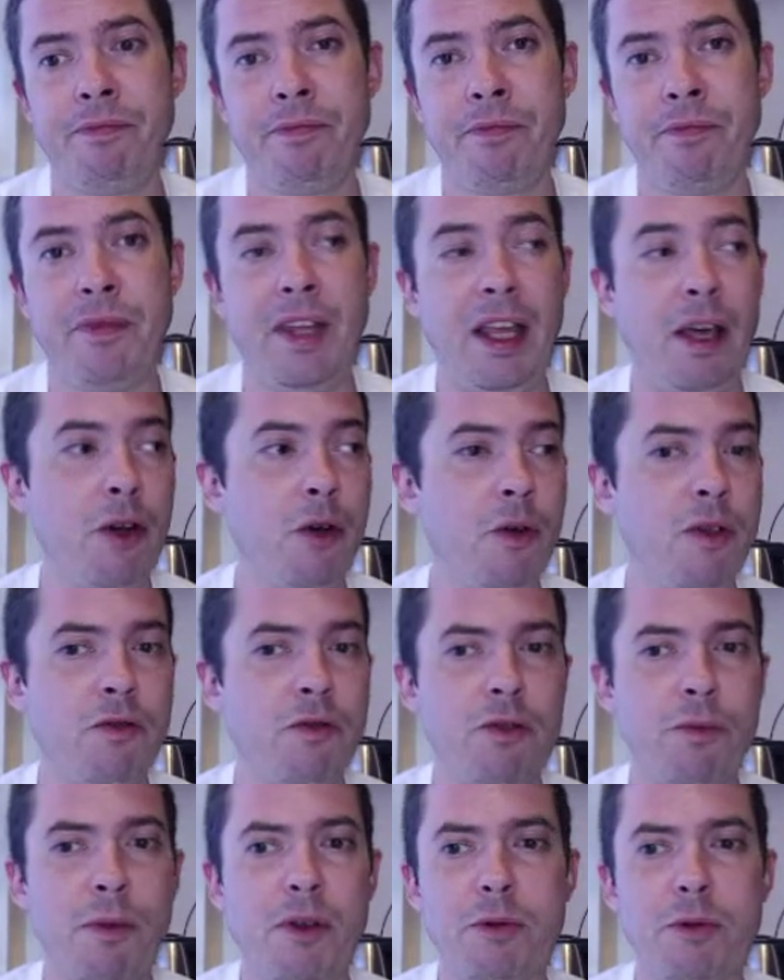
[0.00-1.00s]
Now, who is
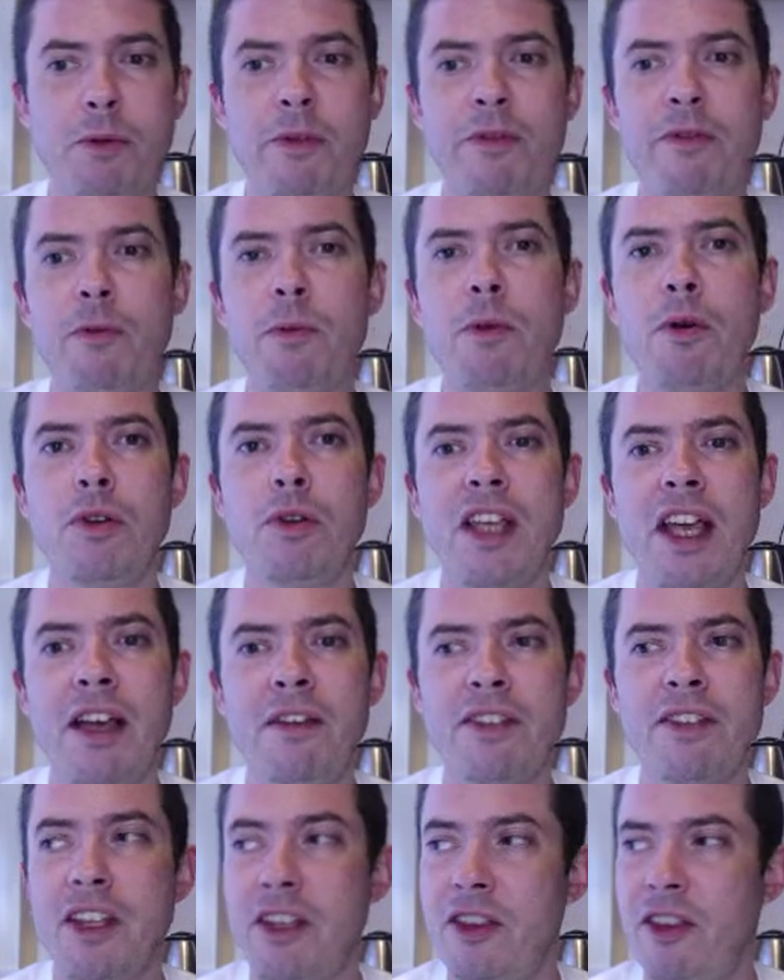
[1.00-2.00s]
responsible for more
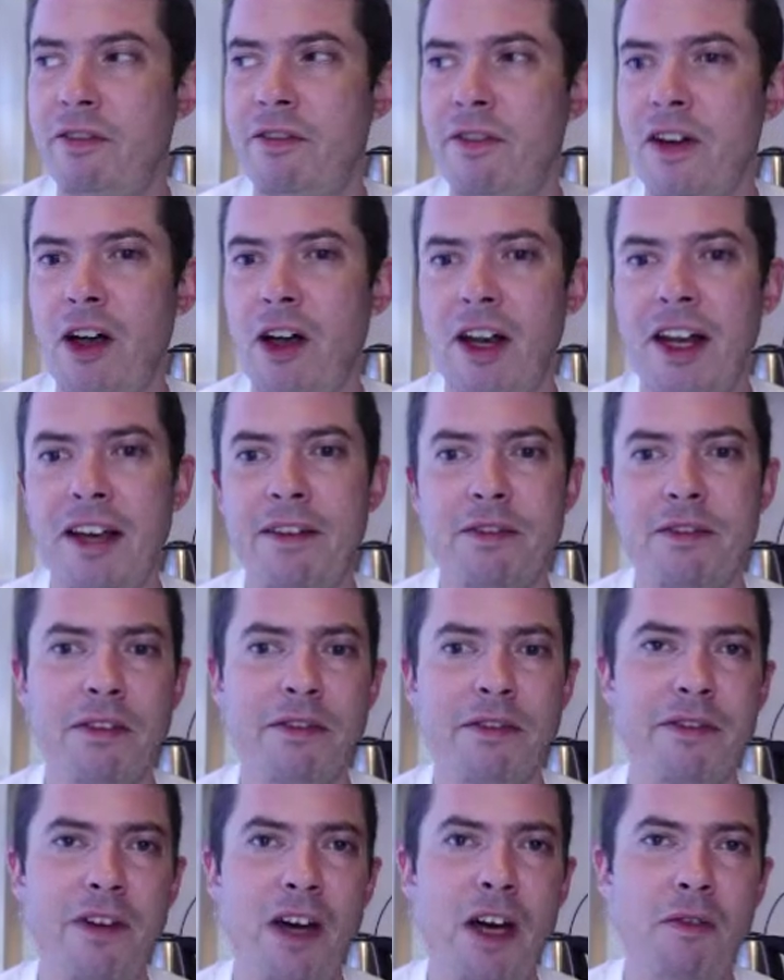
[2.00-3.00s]
deaths? The far left or the
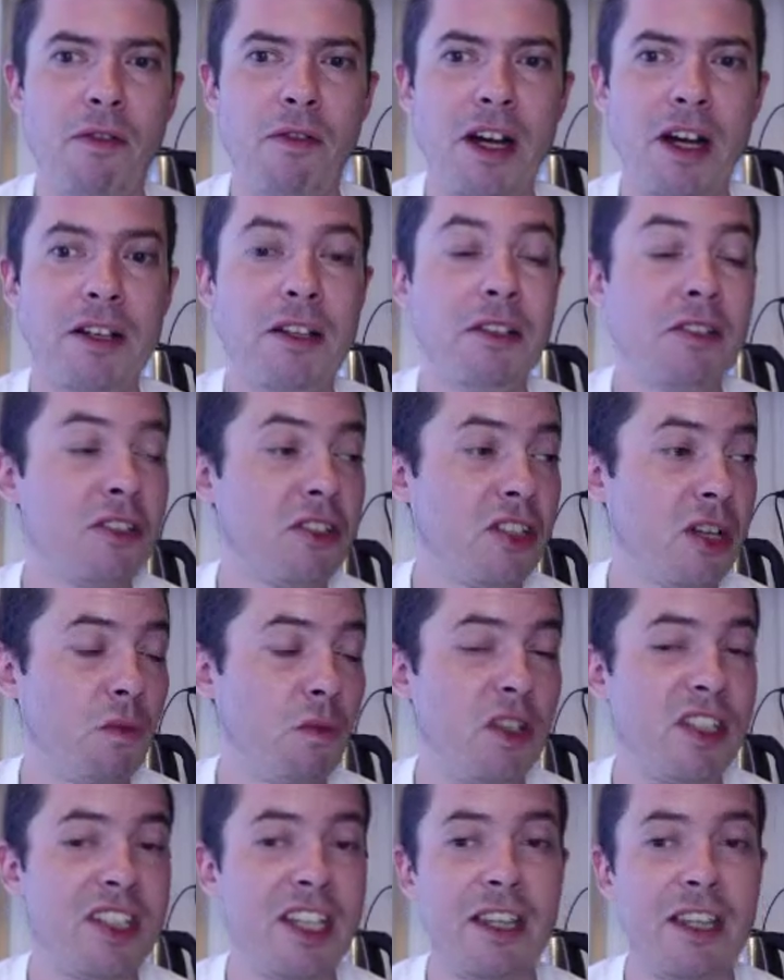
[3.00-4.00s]
far right? Some would
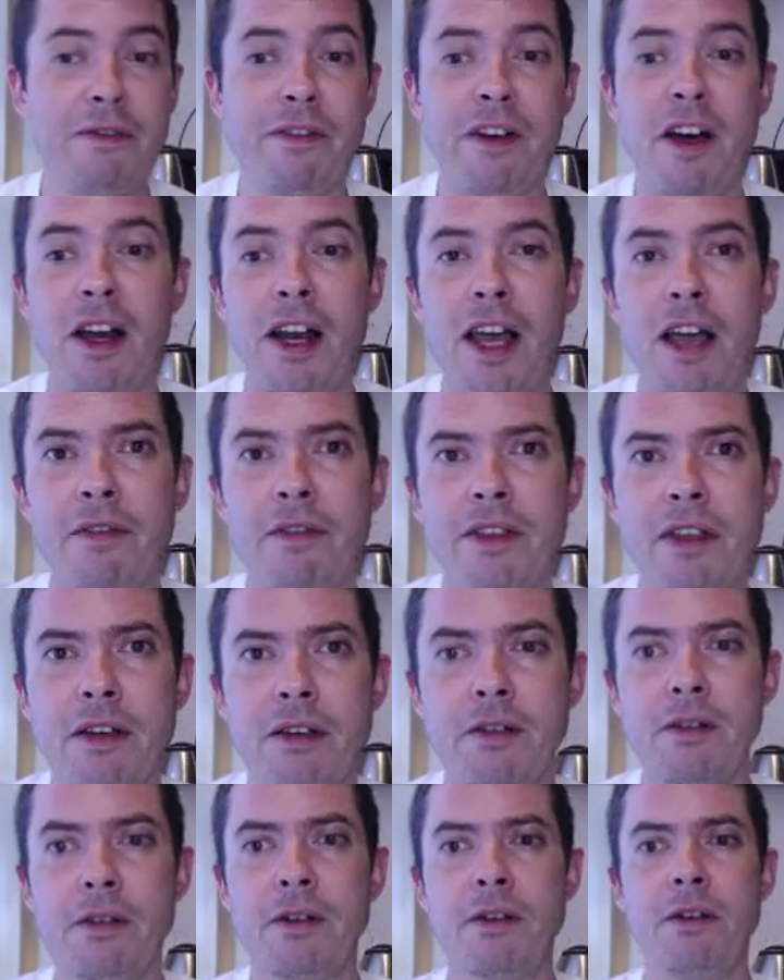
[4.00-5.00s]
say the far left.
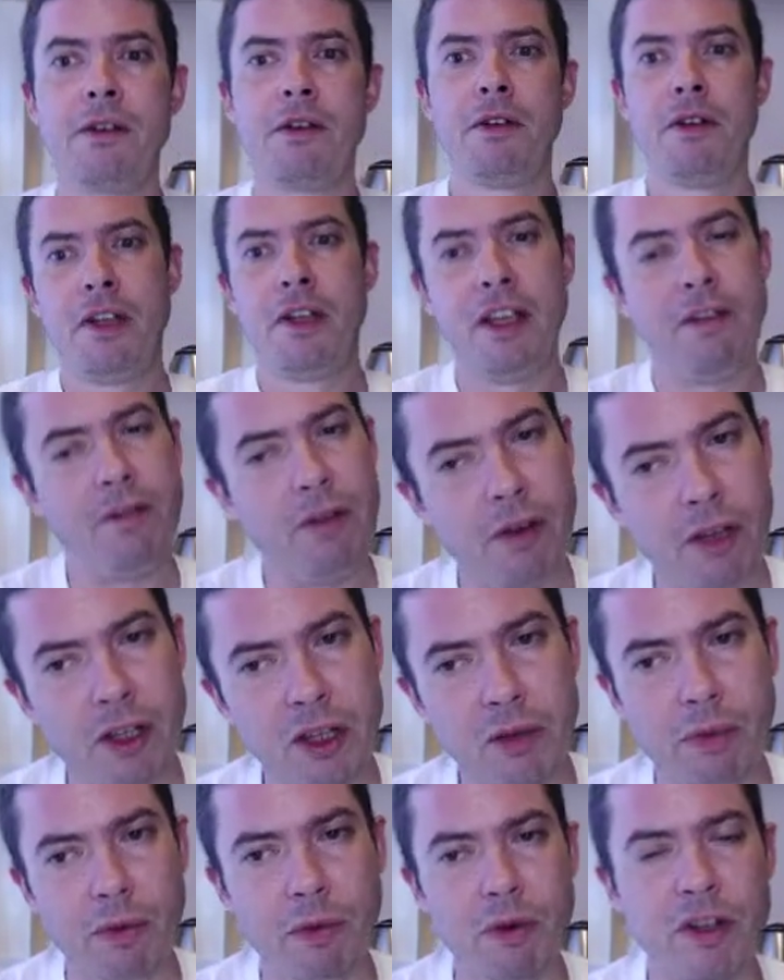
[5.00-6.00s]
If you look at the
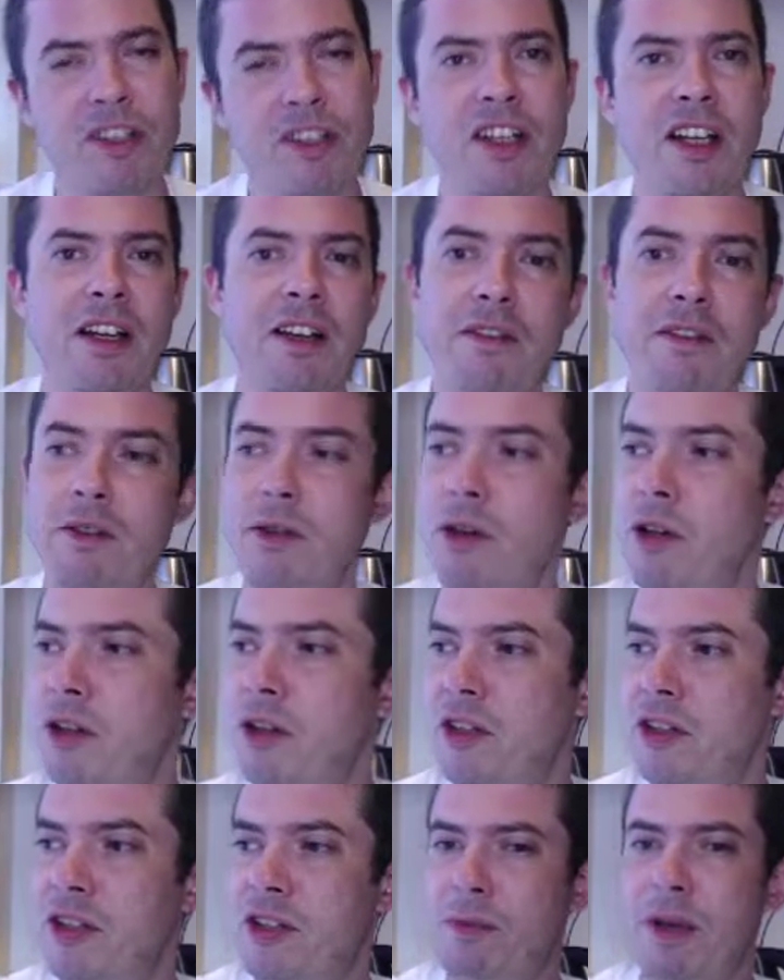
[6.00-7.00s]
broader scale, if you look at
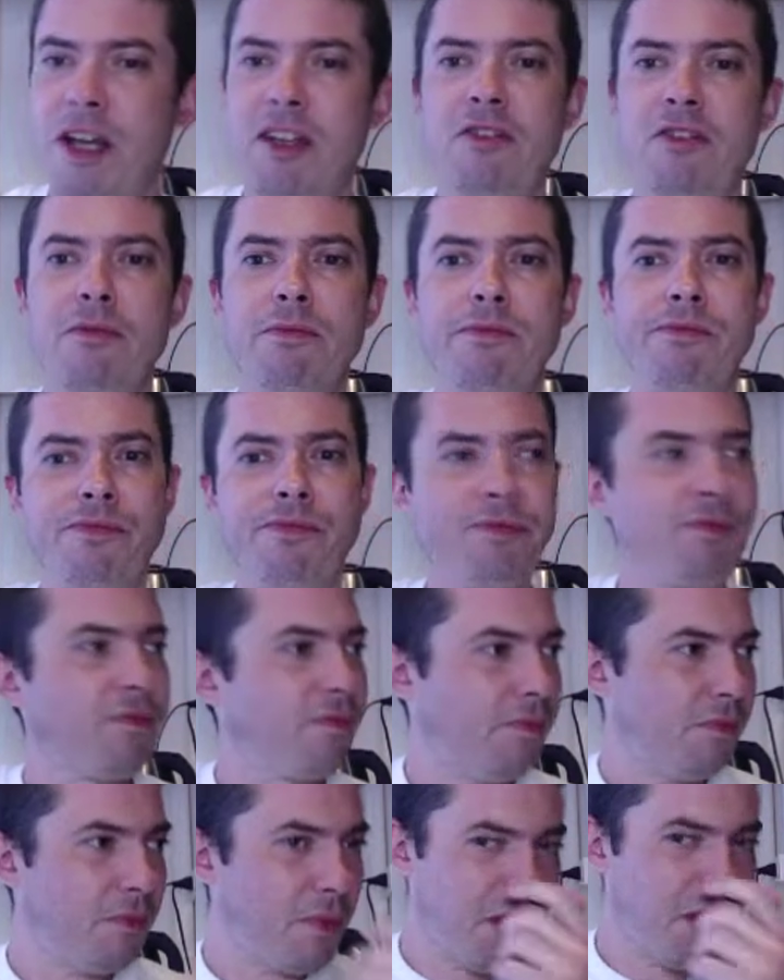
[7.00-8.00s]
the spectrum
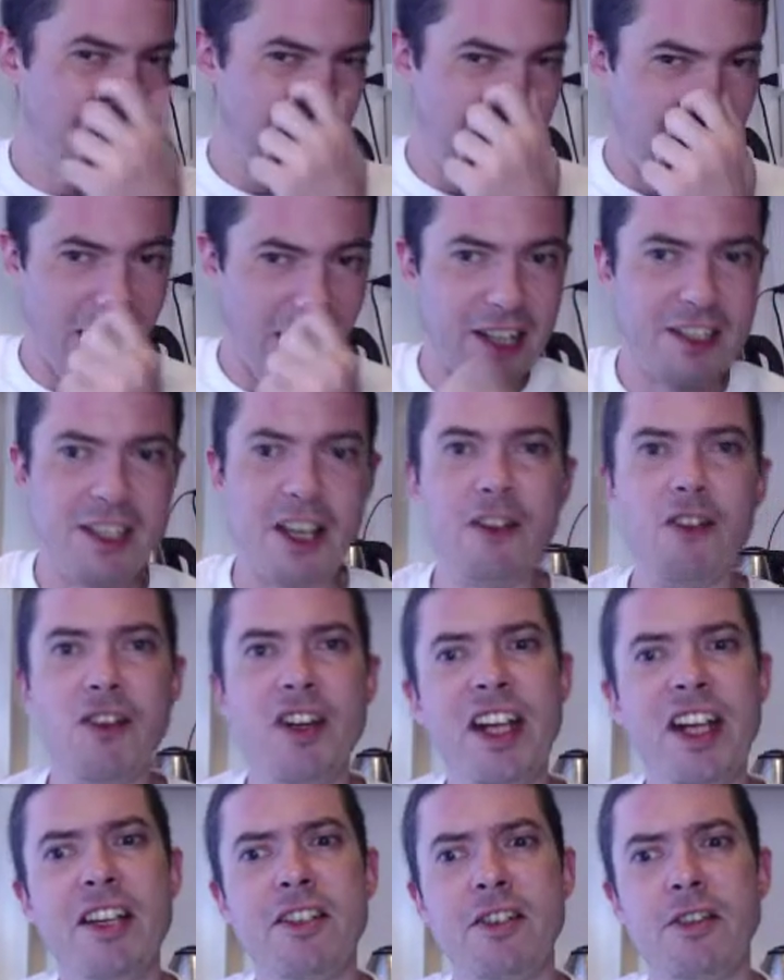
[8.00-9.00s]
of the last 100
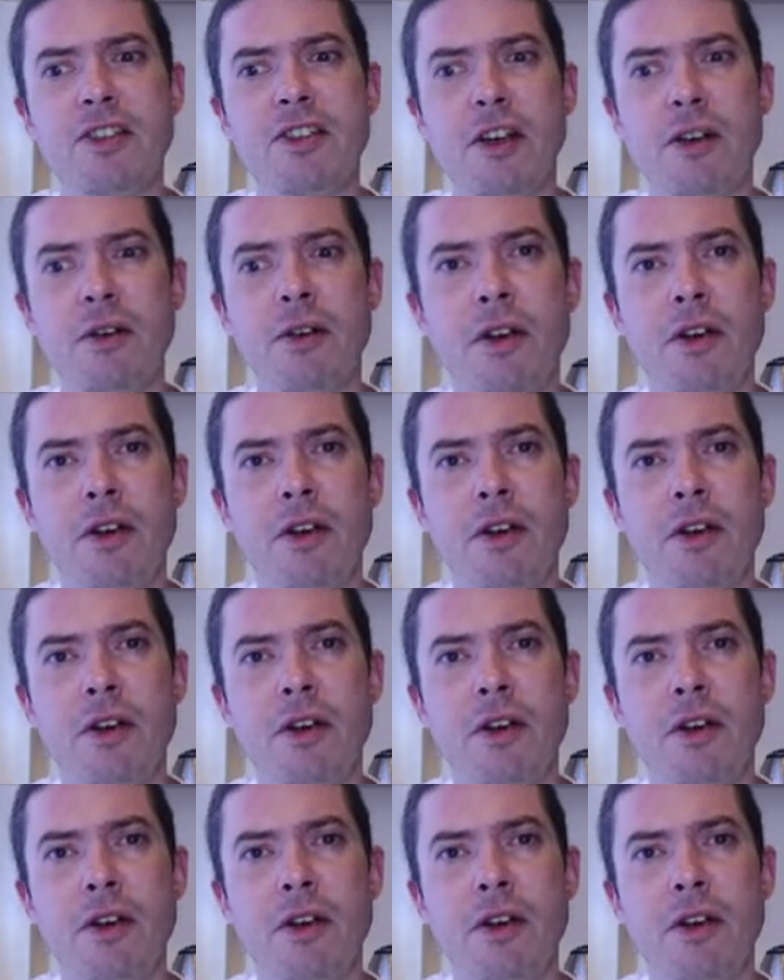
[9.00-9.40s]
years or so.